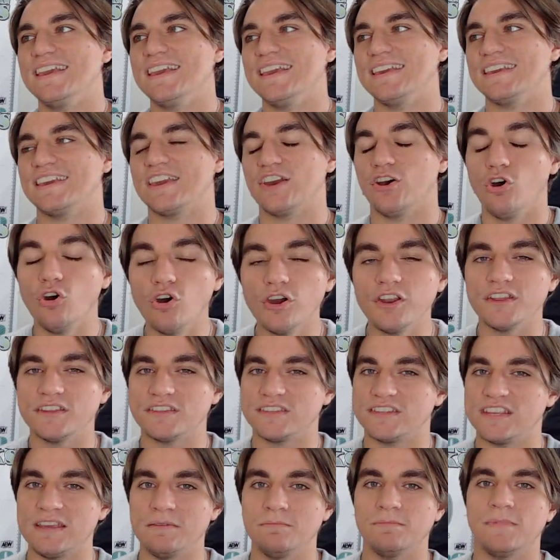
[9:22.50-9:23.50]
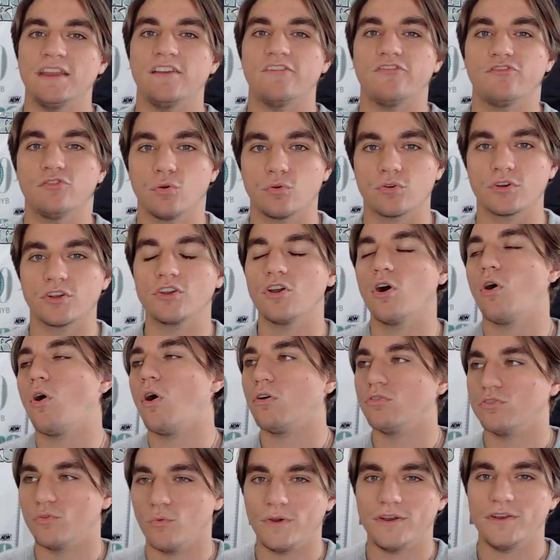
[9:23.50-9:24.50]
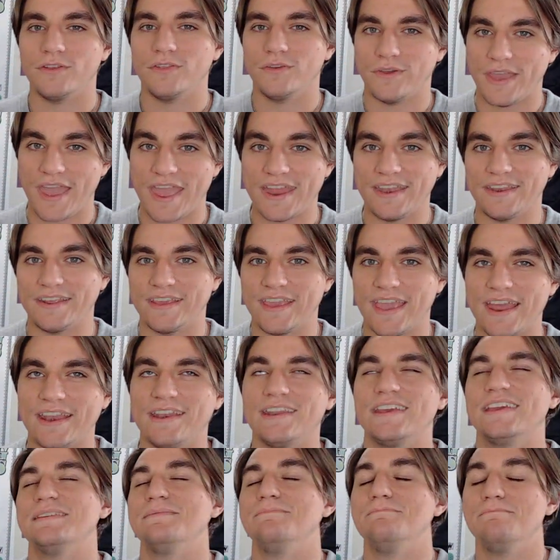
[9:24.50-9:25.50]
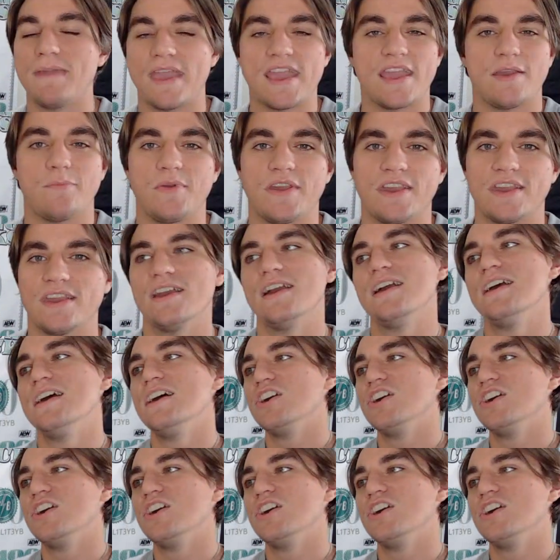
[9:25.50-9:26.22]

could a team like Florida go all the way to the end again? Maybe.